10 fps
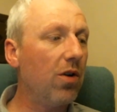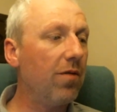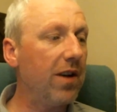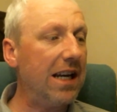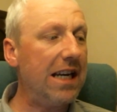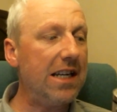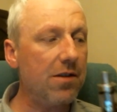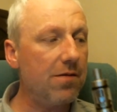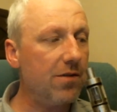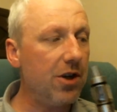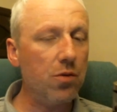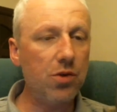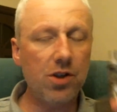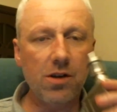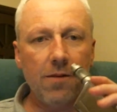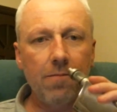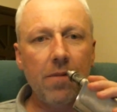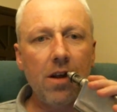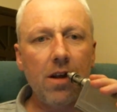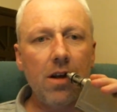for ease of use.
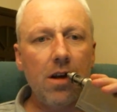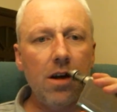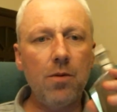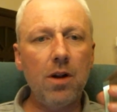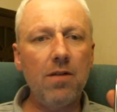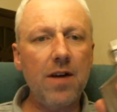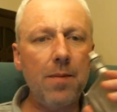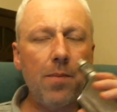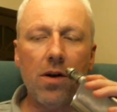And we'll have a vape.